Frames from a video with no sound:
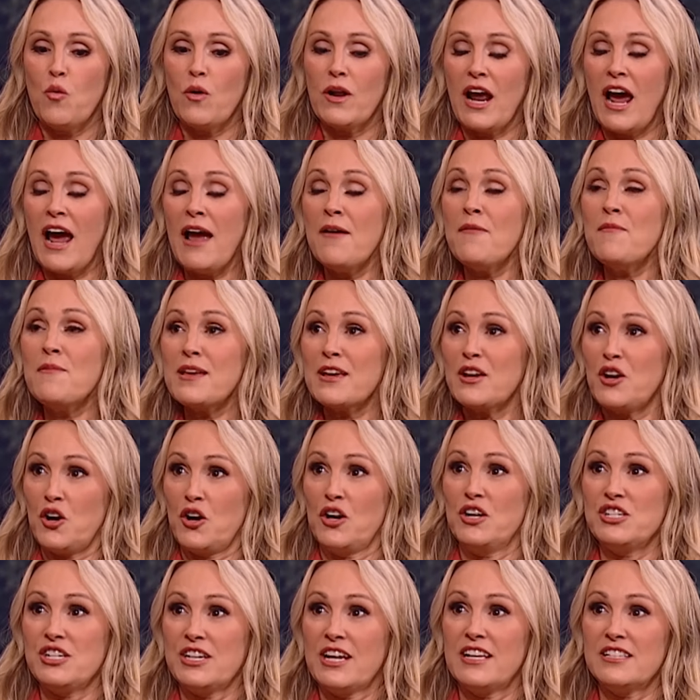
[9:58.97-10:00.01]
what I'm
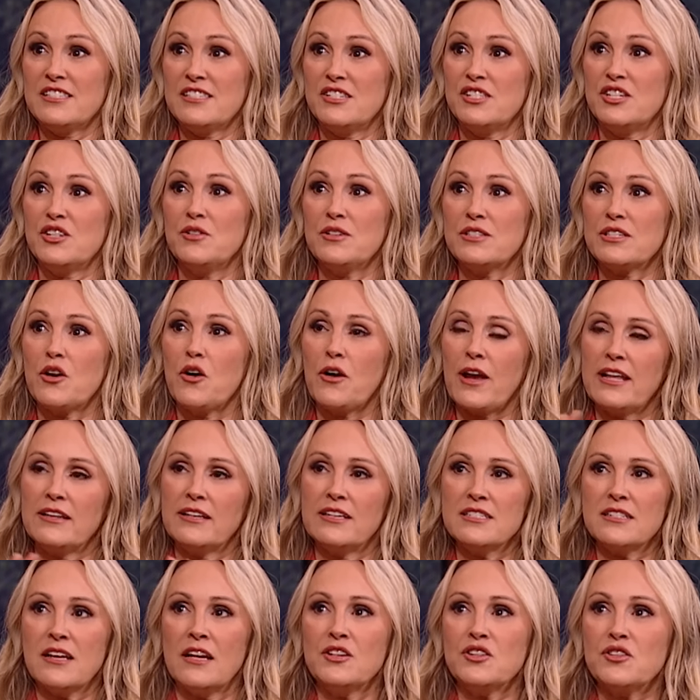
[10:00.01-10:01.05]
encouraging us to do is go, okay,
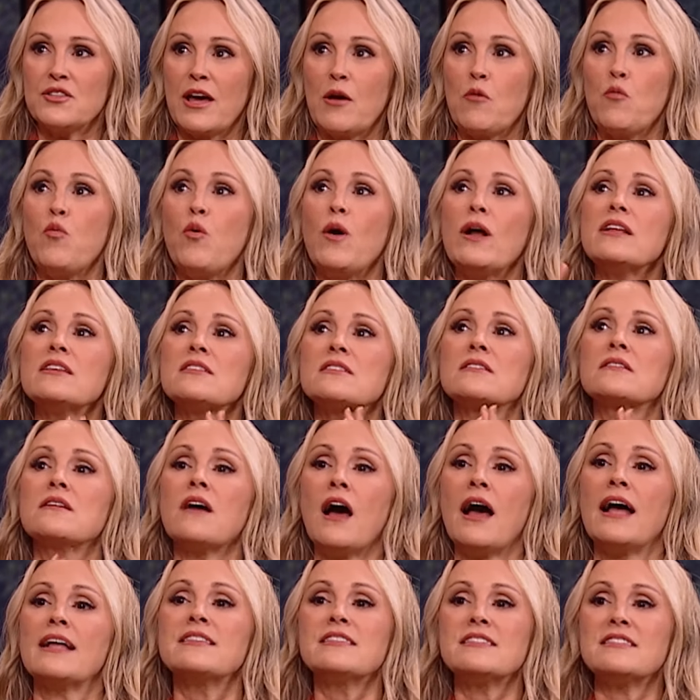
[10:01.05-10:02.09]
let's not do that. What does
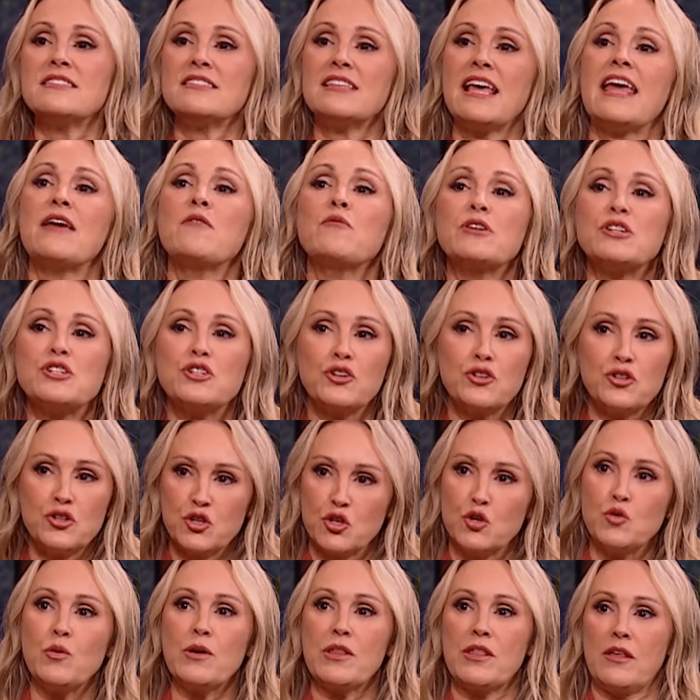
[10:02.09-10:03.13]
God say we should
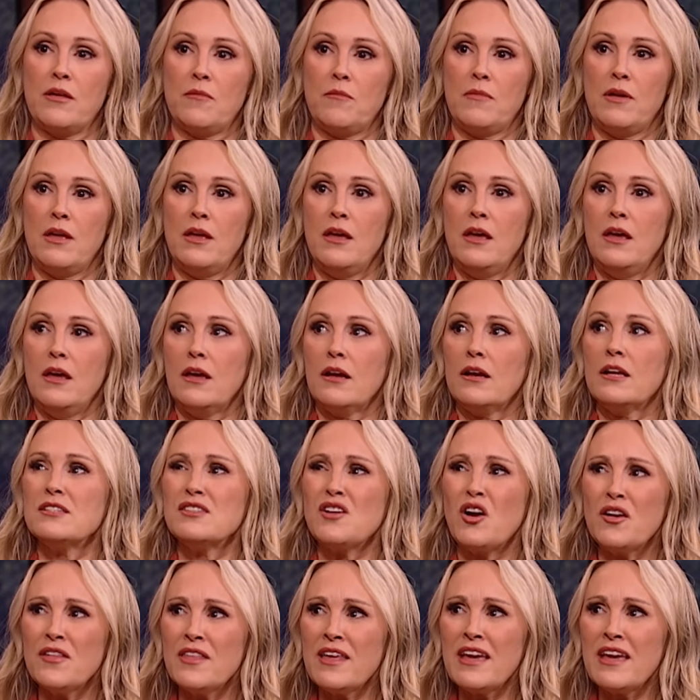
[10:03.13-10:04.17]
do with them? Because are